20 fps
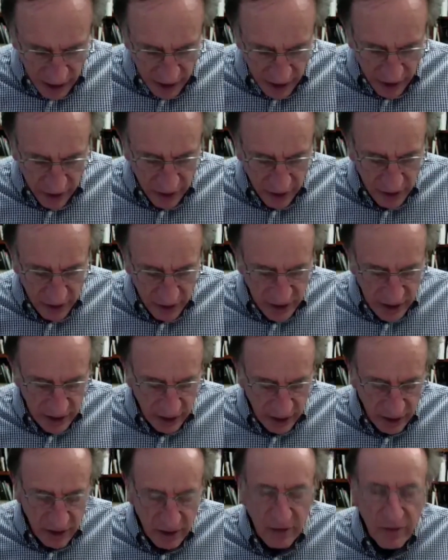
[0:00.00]
The death
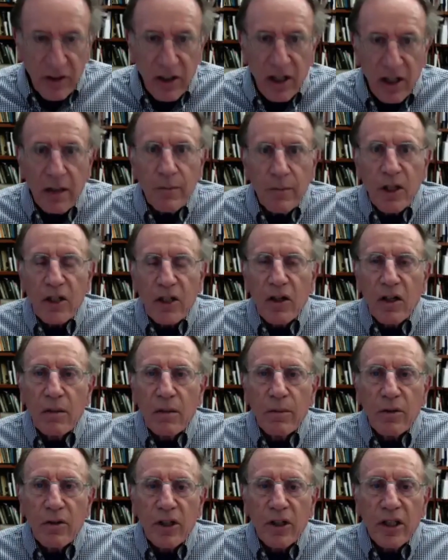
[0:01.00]
of Ahmaud
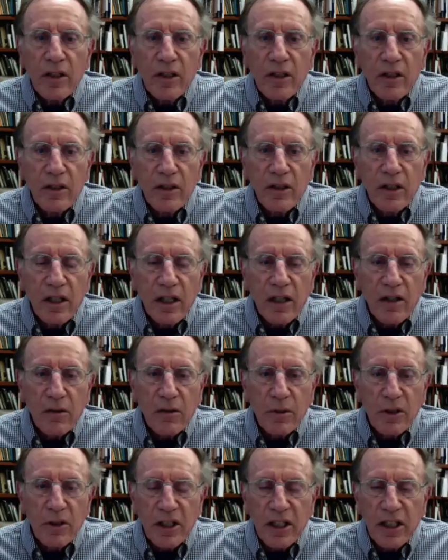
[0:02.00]
Arbery, the
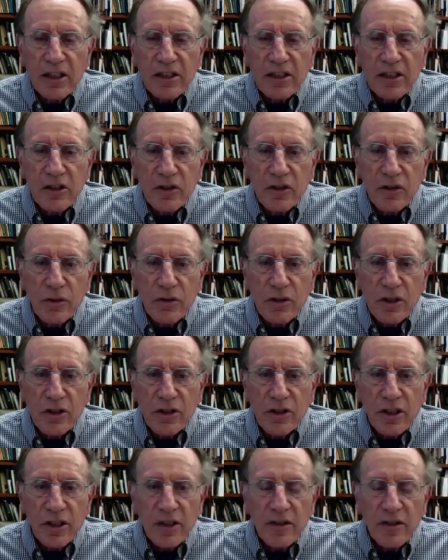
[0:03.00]
horrible case in
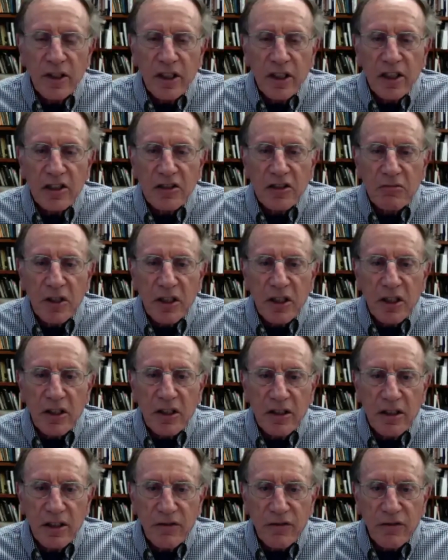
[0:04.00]
Georgia, is really
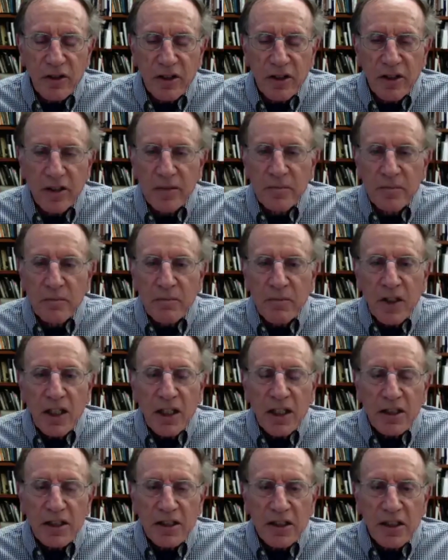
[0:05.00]
different.
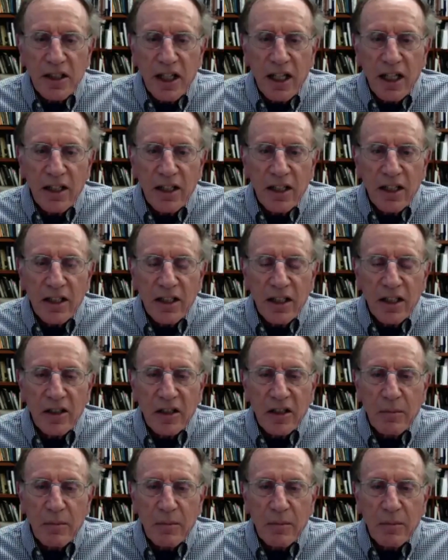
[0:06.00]
It's not a killing